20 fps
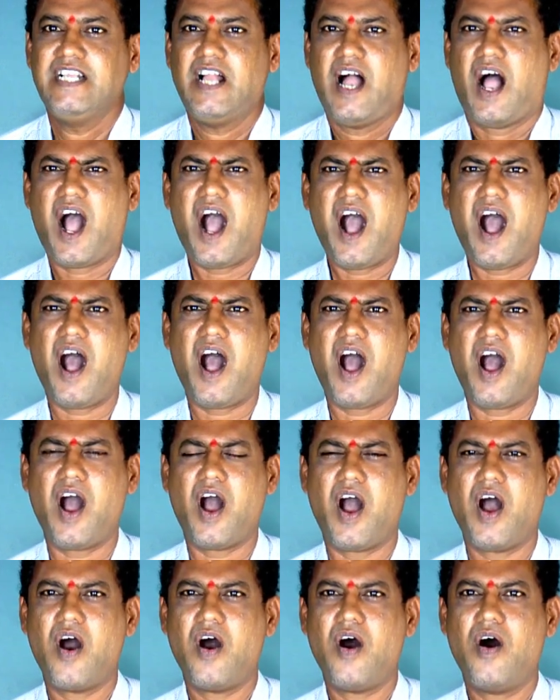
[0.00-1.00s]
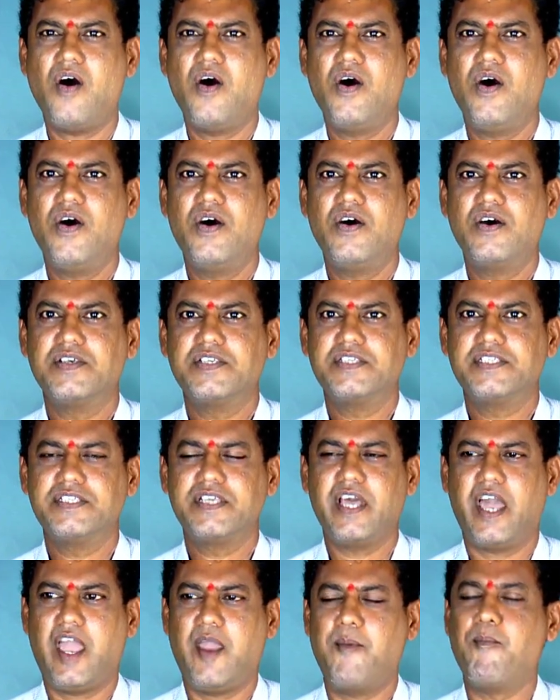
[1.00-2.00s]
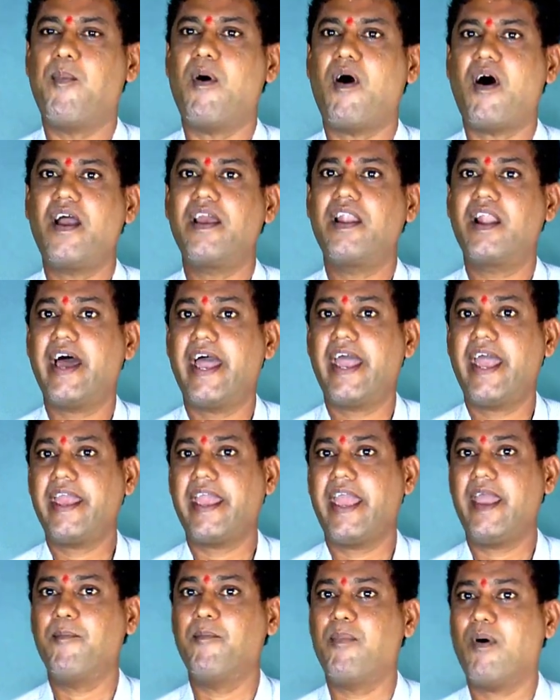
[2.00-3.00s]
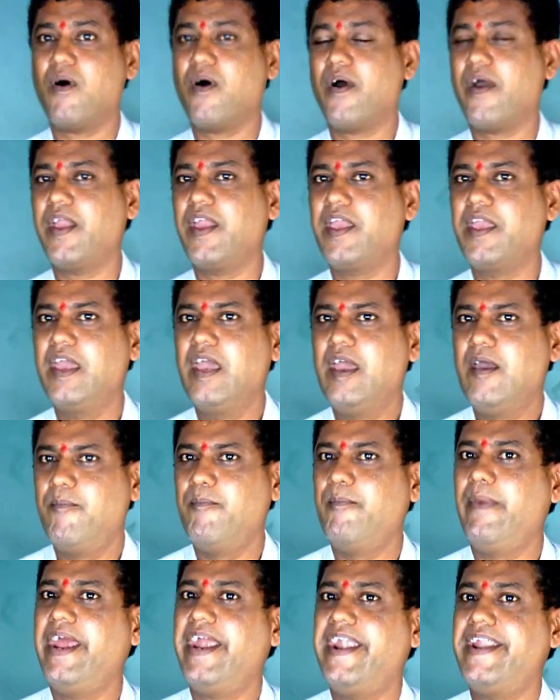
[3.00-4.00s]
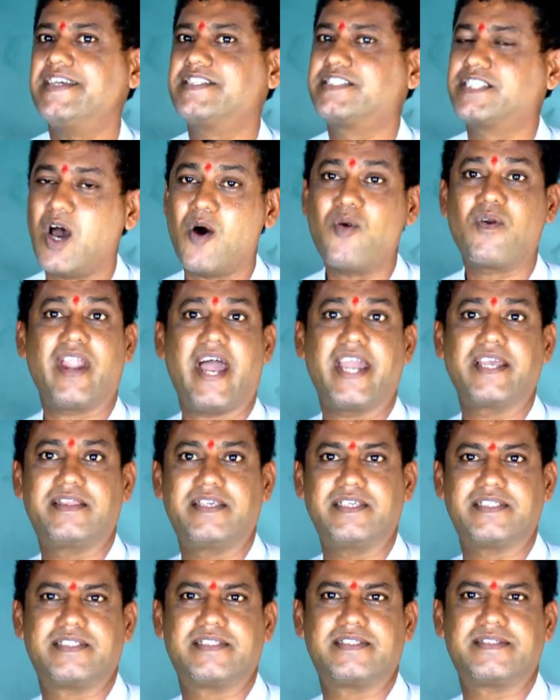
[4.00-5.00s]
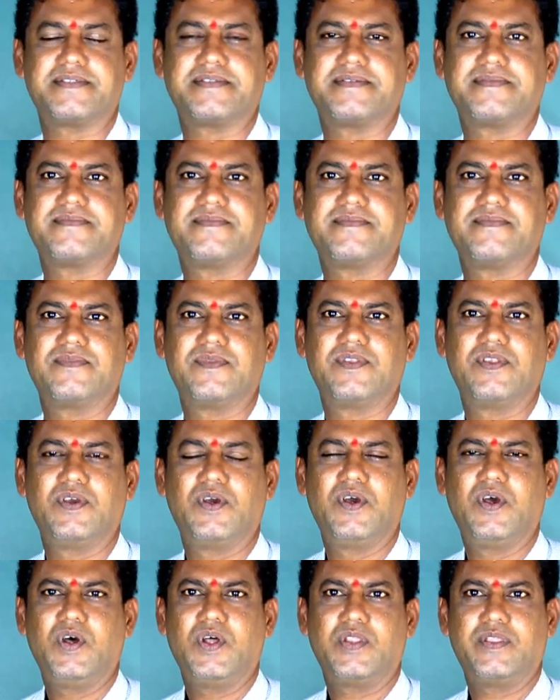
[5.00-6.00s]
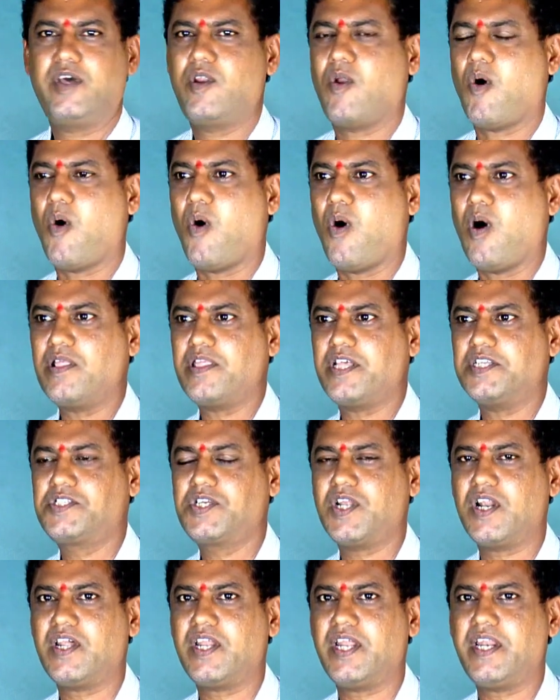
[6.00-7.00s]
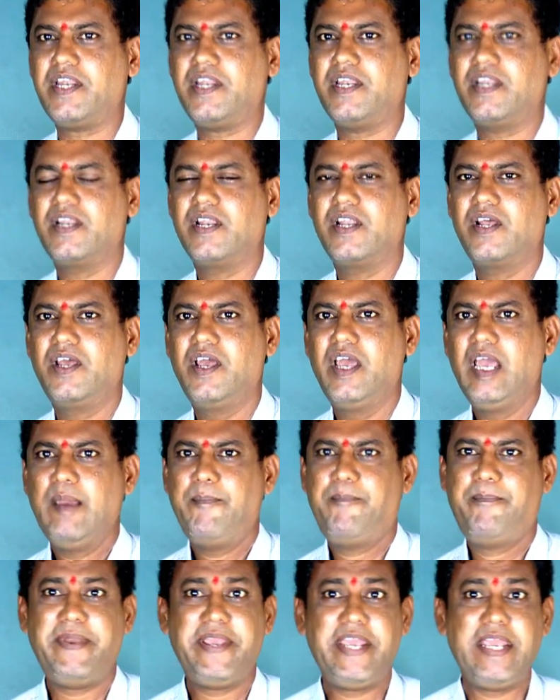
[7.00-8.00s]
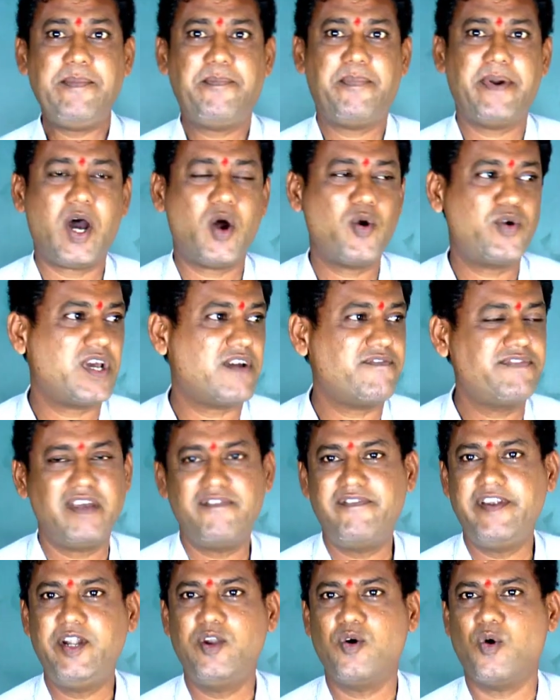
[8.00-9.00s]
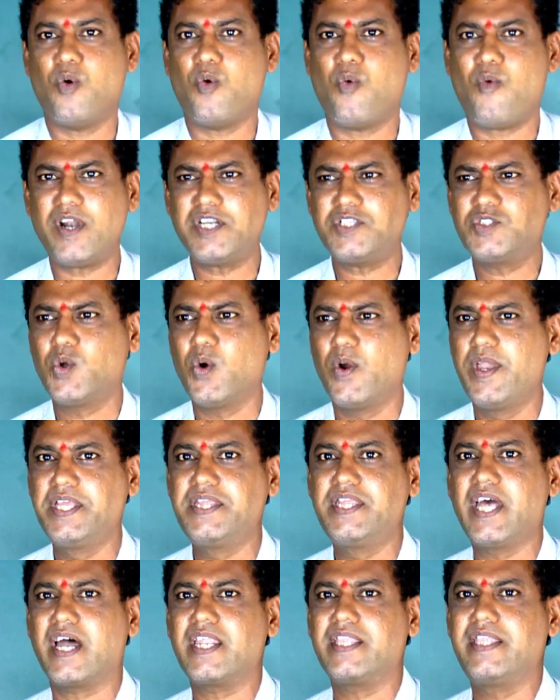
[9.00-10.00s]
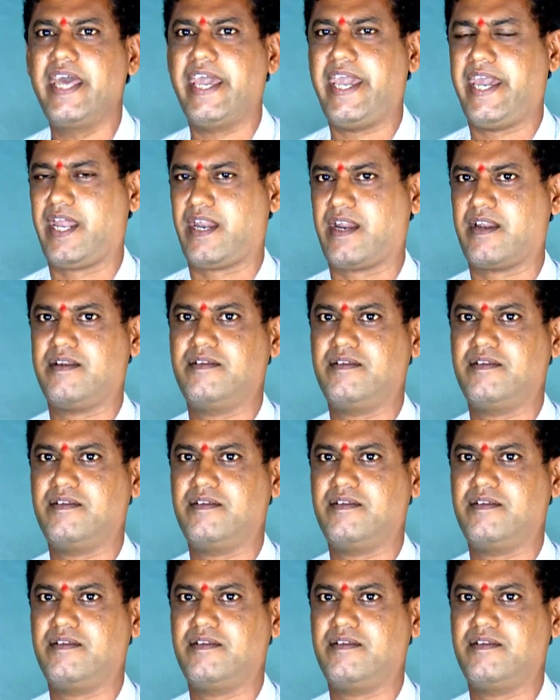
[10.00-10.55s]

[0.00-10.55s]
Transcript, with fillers: Ah! A boy like a boy made a sound like this. Then all the children peeped out of the window. What's going on there?